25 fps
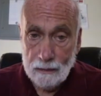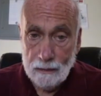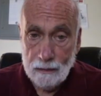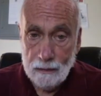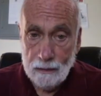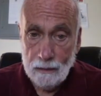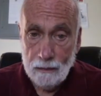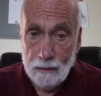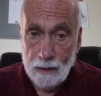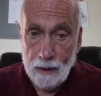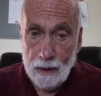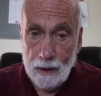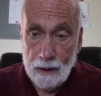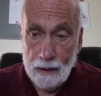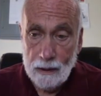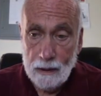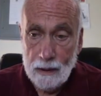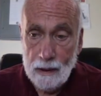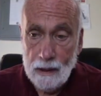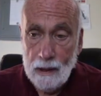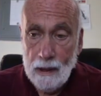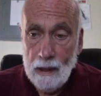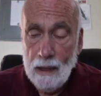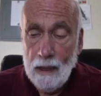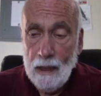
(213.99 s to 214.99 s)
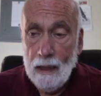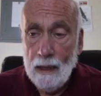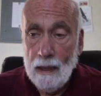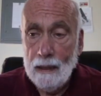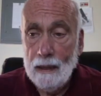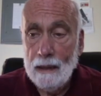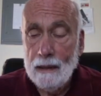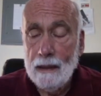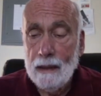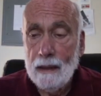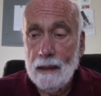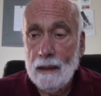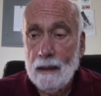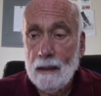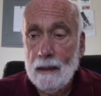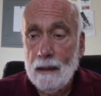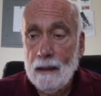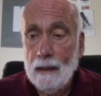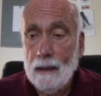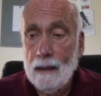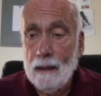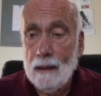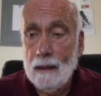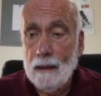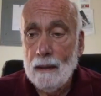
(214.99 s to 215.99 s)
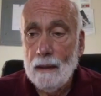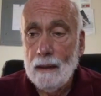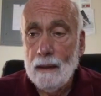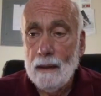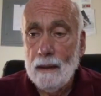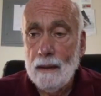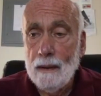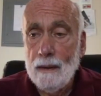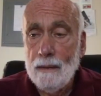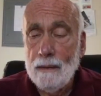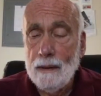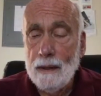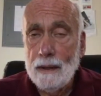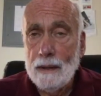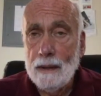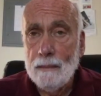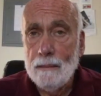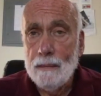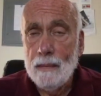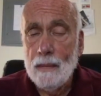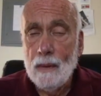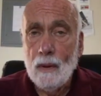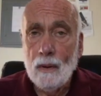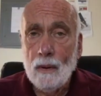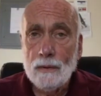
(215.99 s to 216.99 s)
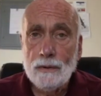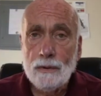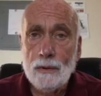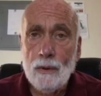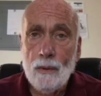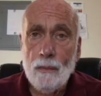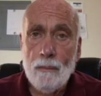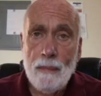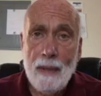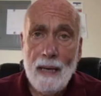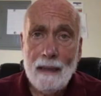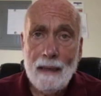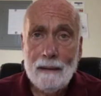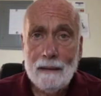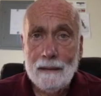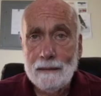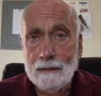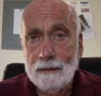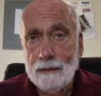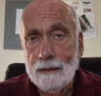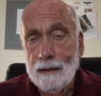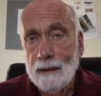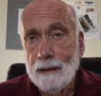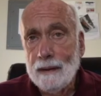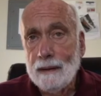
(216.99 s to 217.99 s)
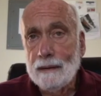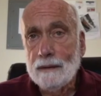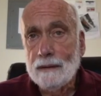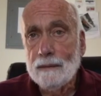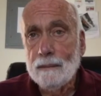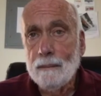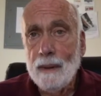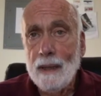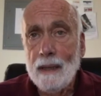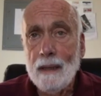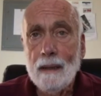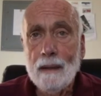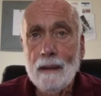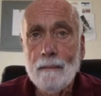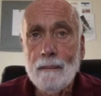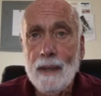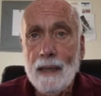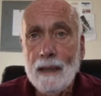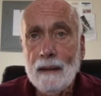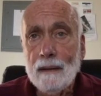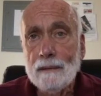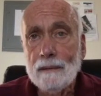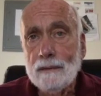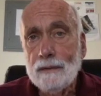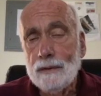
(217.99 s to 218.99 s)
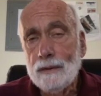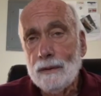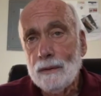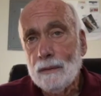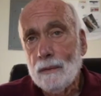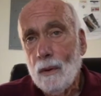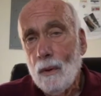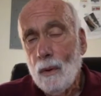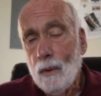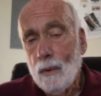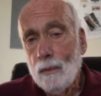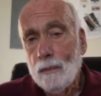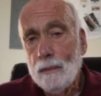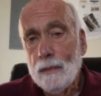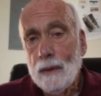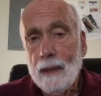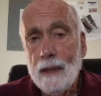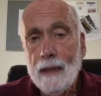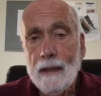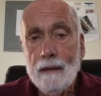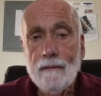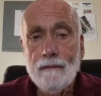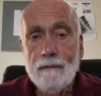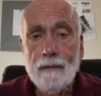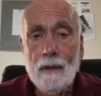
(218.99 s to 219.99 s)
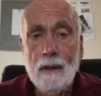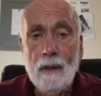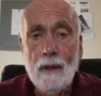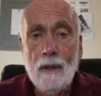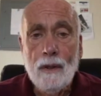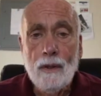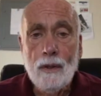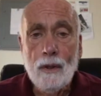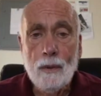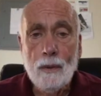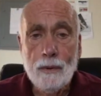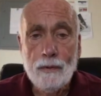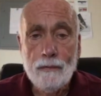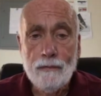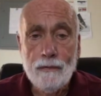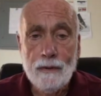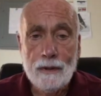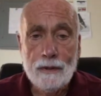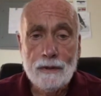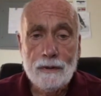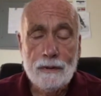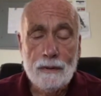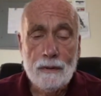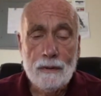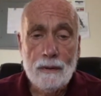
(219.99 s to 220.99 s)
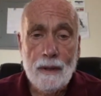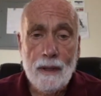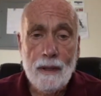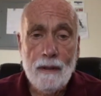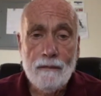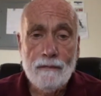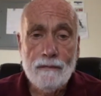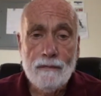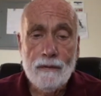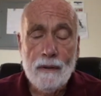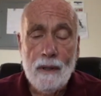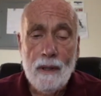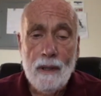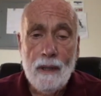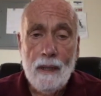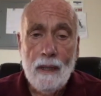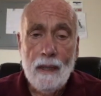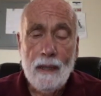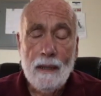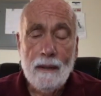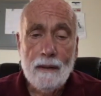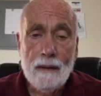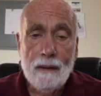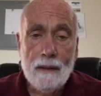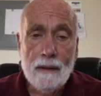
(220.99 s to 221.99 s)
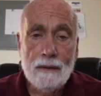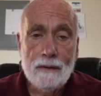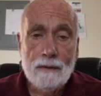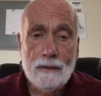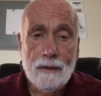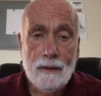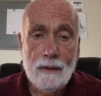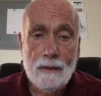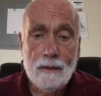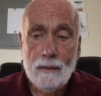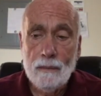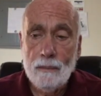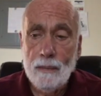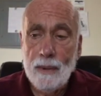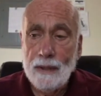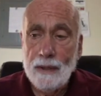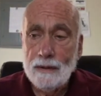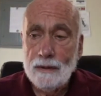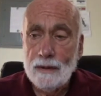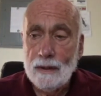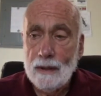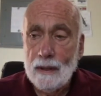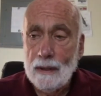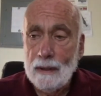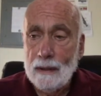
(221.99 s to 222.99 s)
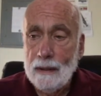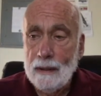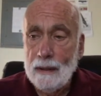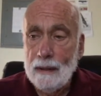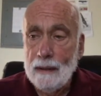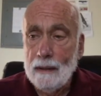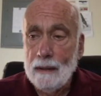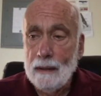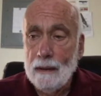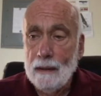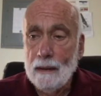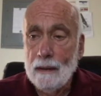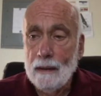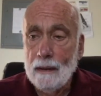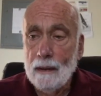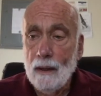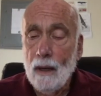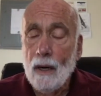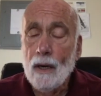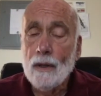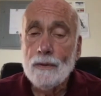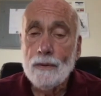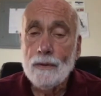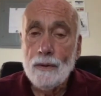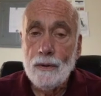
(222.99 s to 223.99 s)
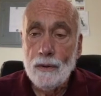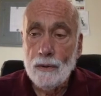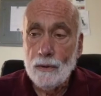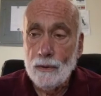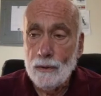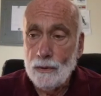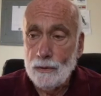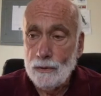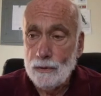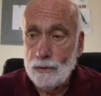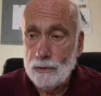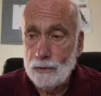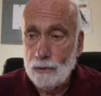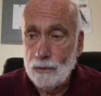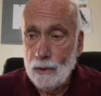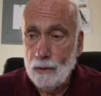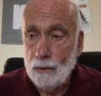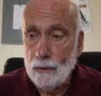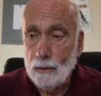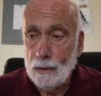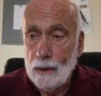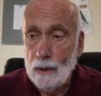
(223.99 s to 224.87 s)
Okay. And I think you need to also balance things, balance your home life, your professional life, and things that are basically under your control.